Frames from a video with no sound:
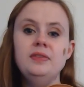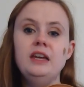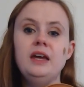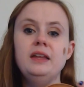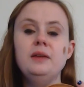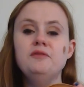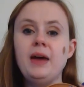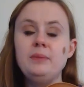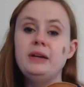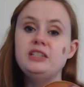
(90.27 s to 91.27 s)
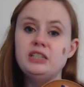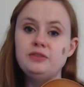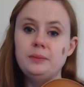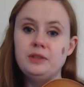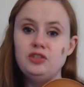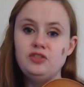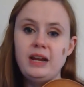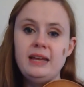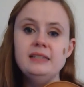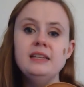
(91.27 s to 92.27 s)
The vibrations from the
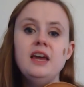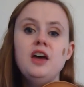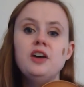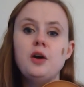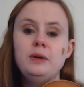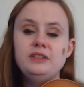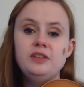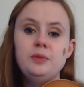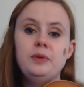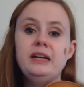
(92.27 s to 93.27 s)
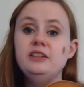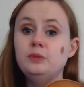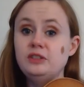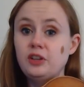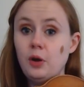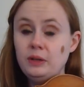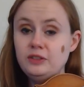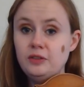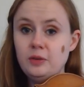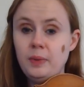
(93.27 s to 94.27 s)
strings go into the bridge, which go
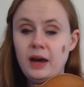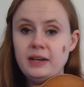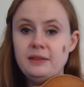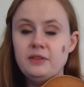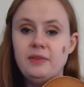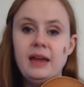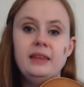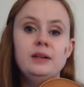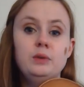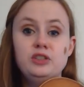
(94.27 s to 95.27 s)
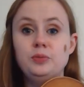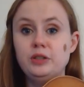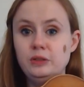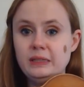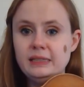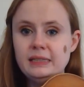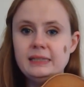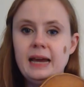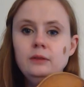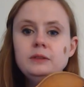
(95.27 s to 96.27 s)
into the body of the violin, which produces the
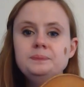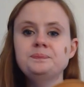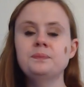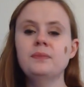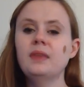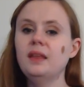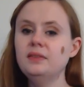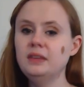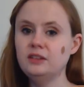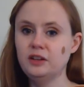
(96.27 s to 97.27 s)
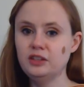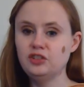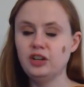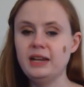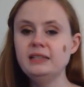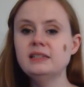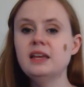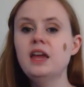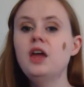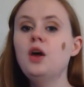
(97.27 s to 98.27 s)
sound. These are the strings.
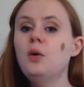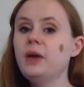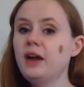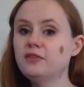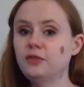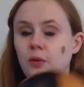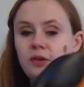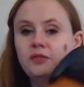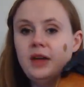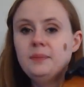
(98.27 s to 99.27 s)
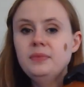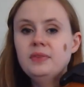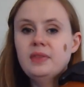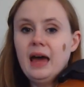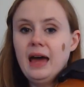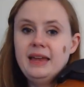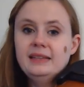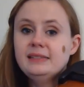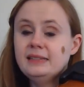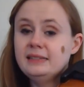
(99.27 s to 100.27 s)
We have four of them. The
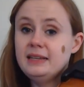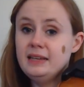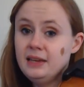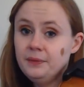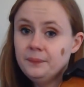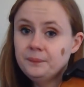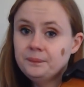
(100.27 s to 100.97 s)
highest is E.